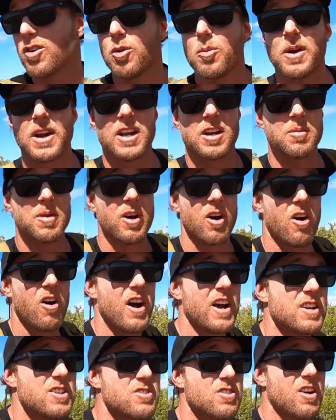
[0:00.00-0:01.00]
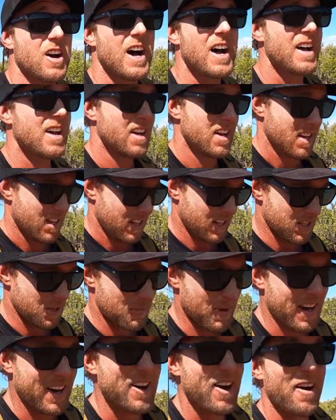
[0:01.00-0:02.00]
or we're gonna be high and dry in the
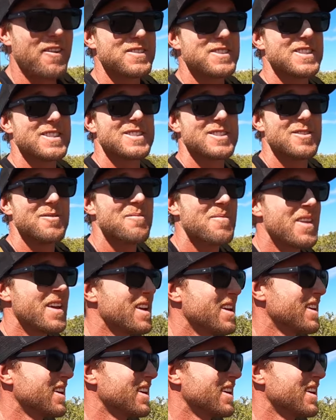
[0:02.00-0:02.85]
mangrove system